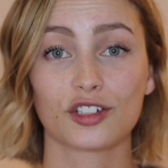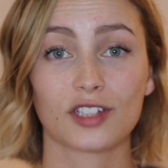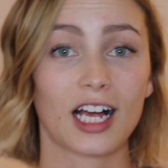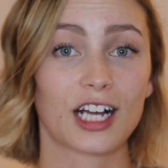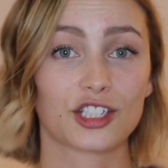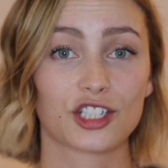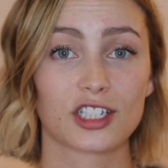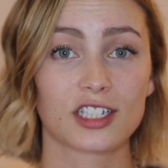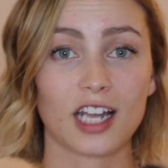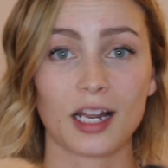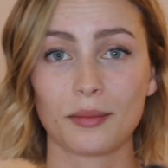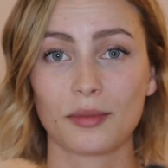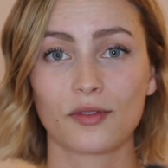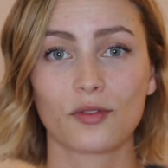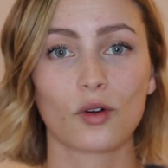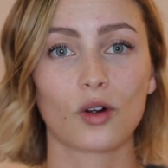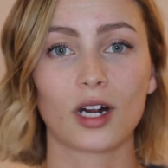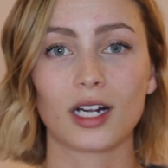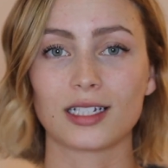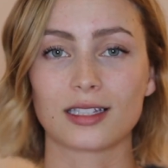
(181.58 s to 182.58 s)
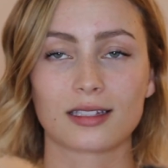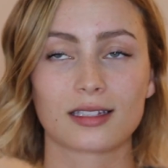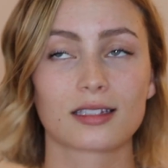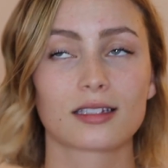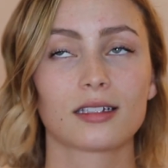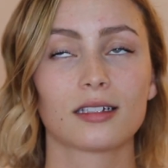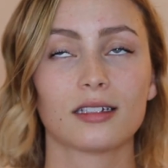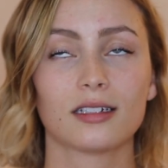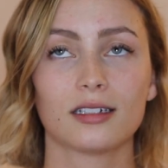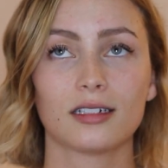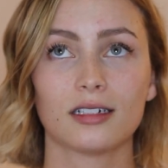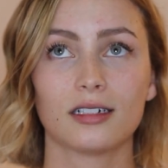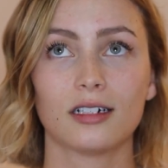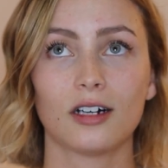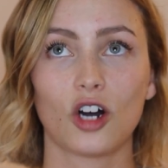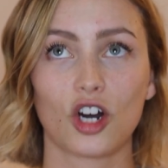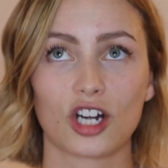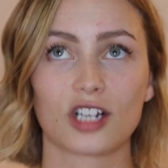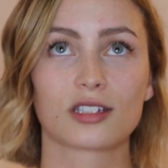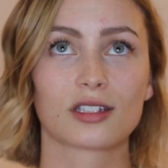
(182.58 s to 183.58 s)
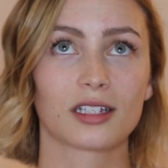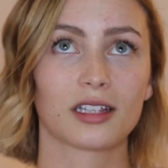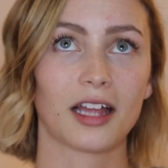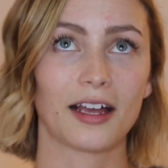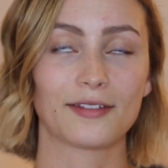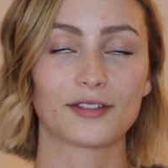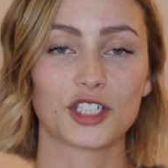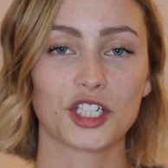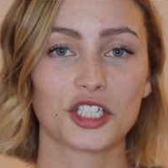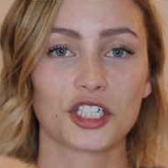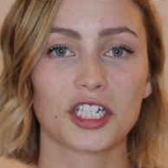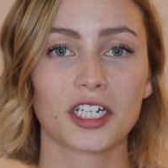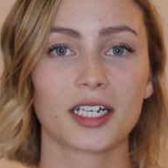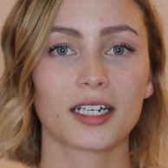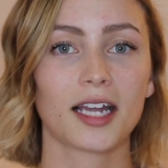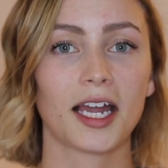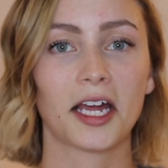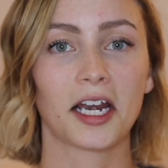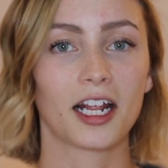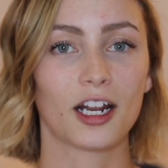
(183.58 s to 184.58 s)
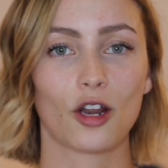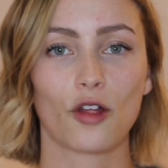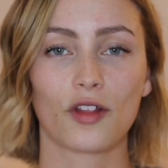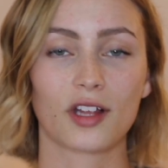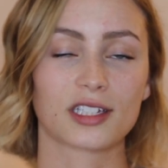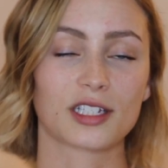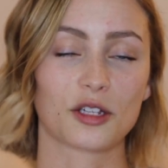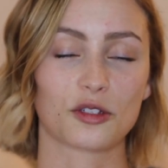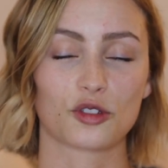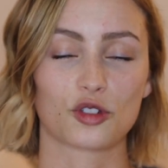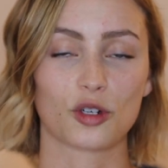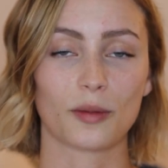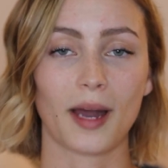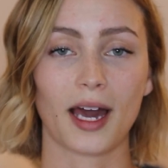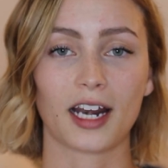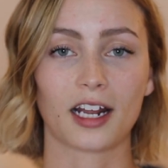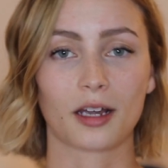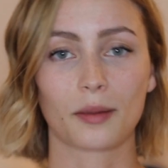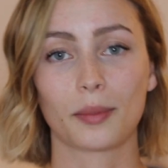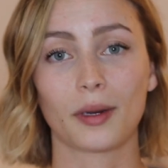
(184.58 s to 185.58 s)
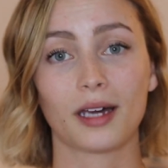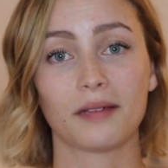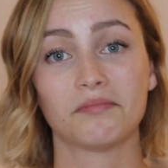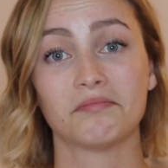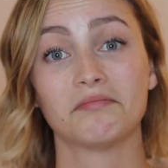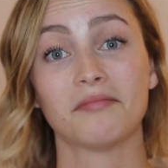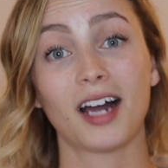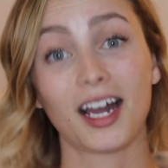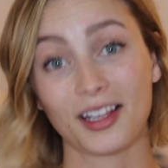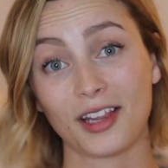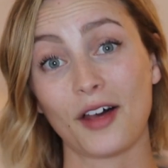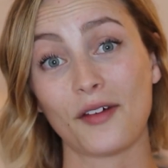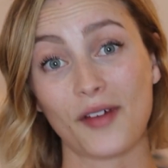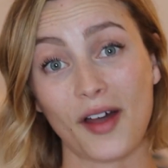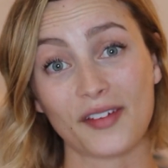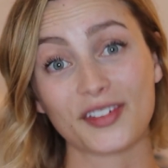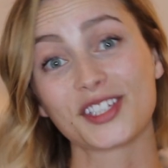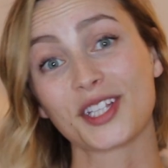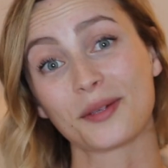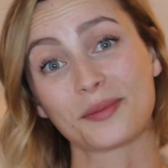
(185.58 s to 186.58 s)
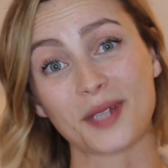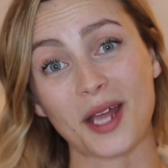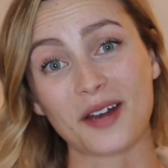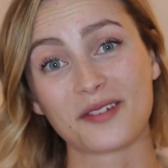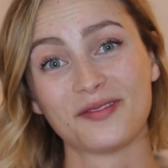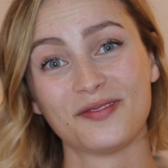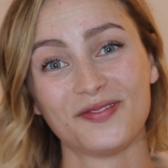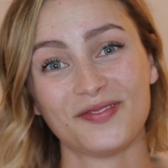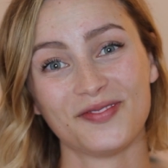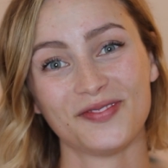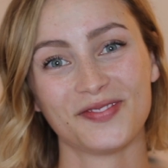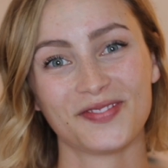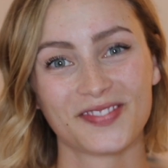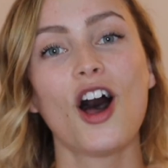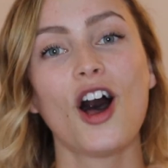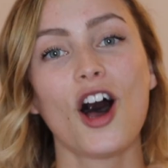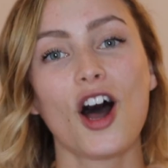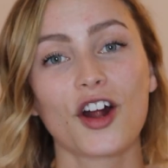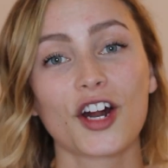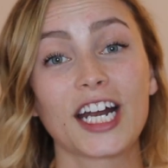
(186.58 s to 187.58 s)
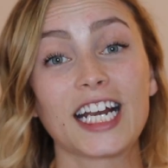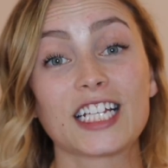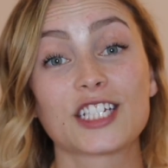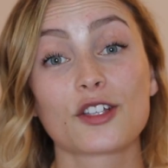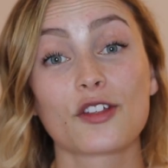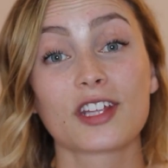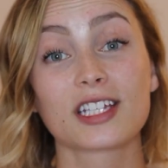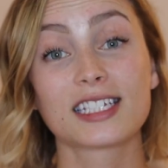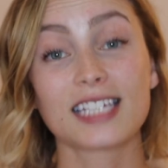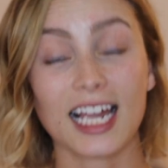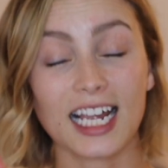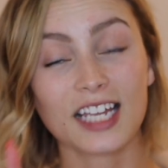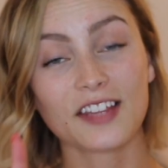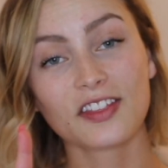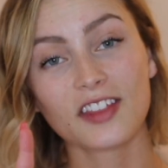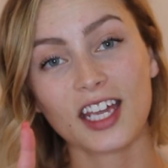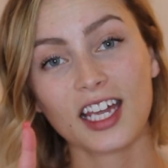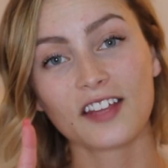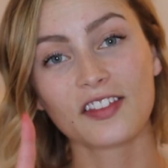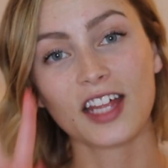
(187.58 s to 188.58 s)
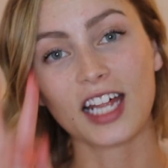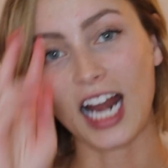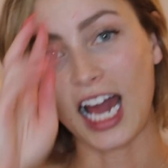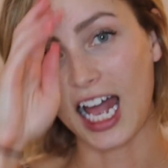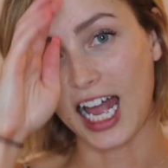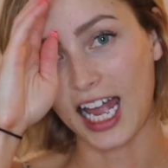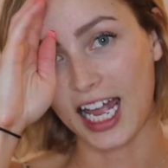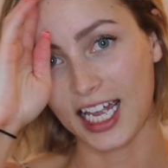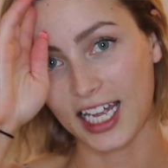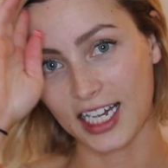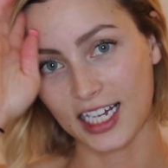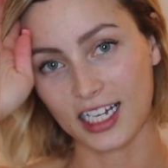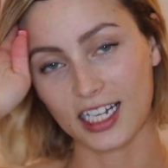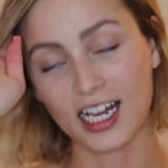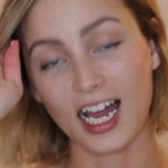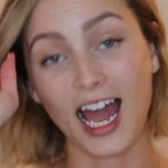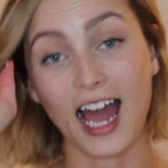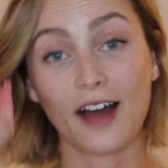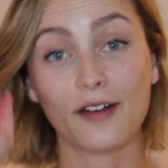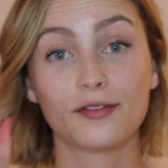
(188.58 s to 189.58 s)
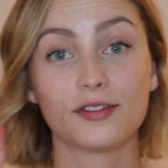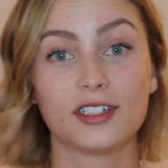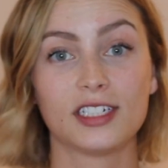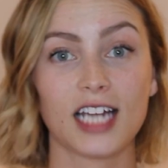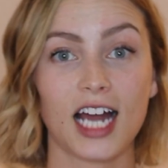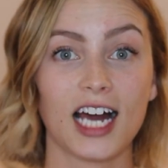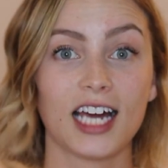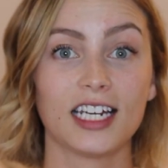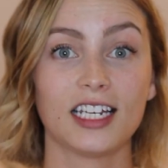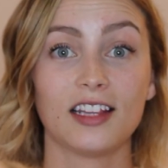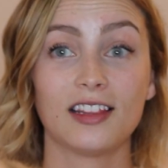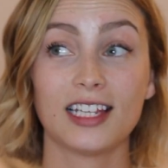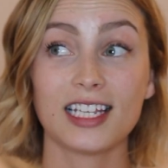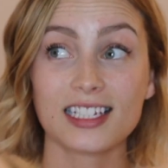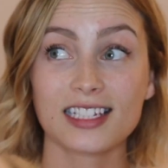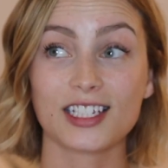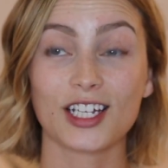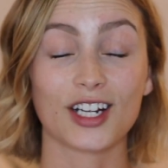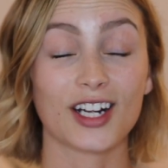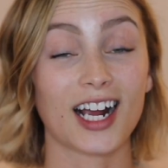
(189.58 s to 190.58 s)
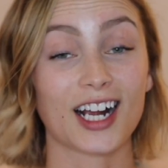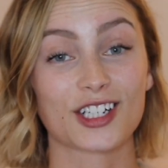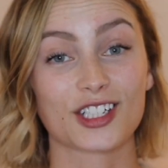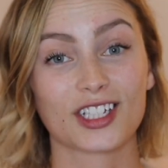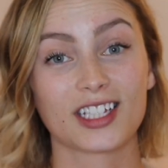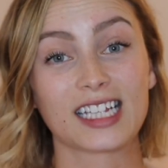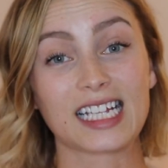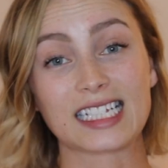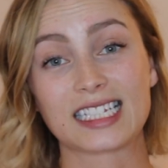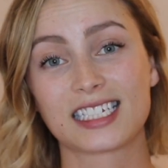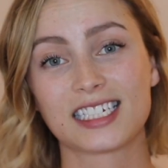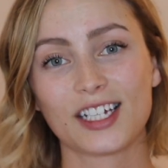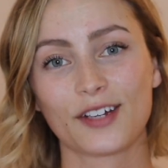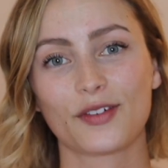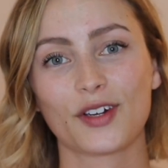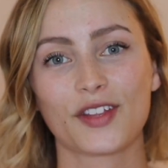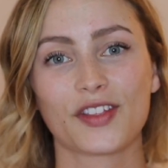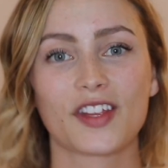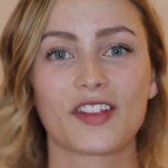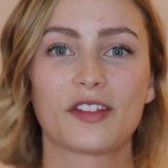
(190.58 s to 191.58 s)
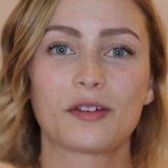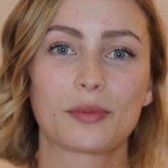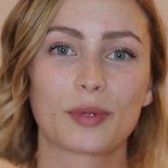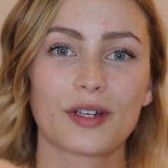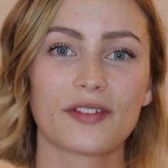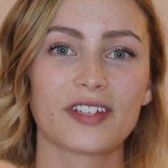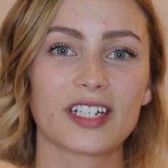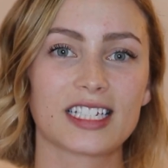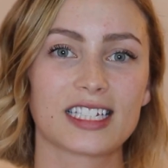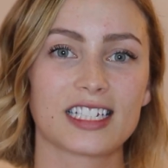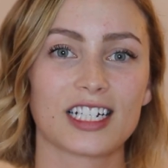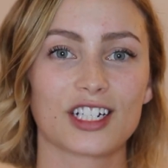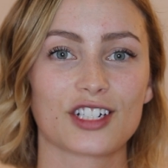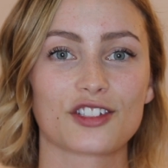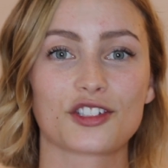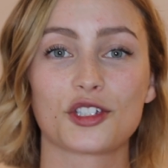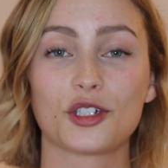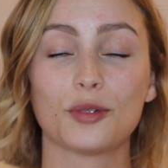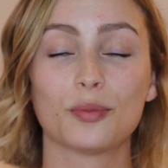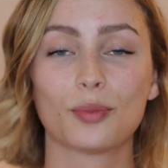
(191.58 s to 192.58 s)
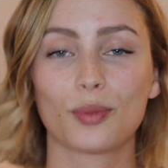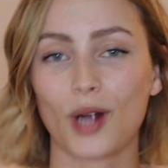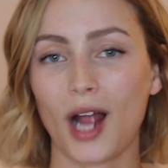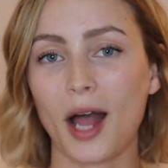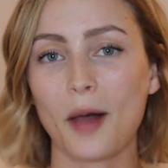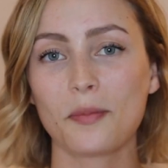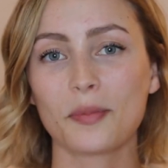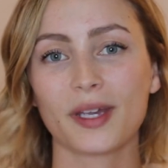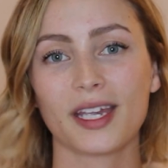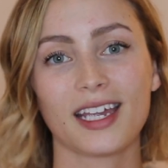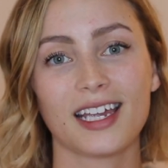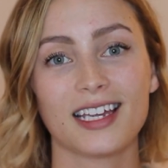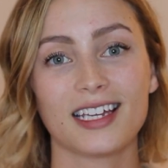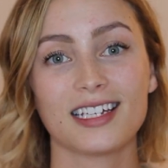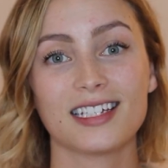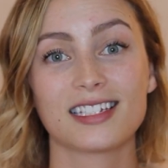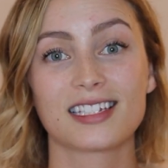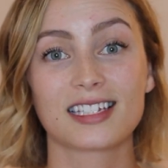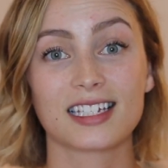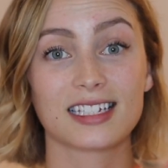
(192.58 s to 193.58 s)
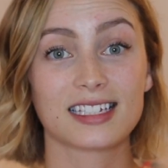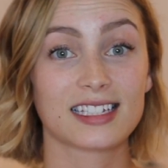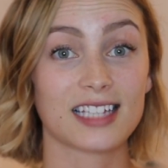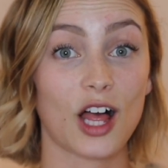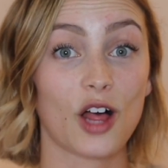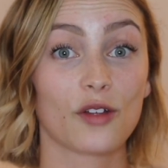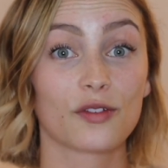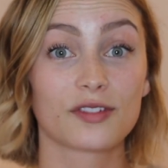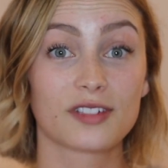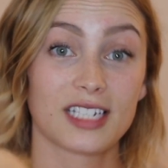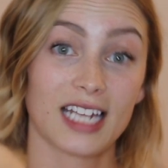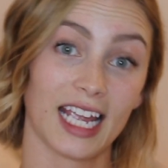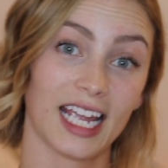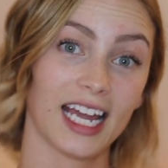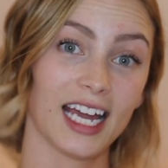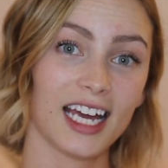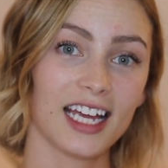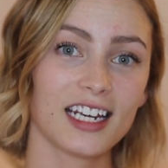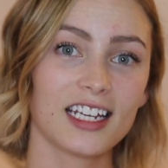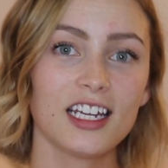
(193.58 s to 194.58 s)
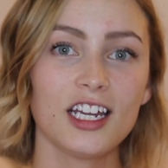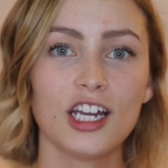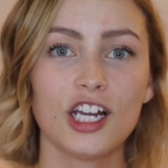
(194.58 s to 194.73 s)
your lashes done before, it's honestly life-changing, and I know that sounds dramatic, but I love having them done. Alrighty, so the second thing that I have done this year, actually, that's different than the previous years to prep is self-tan.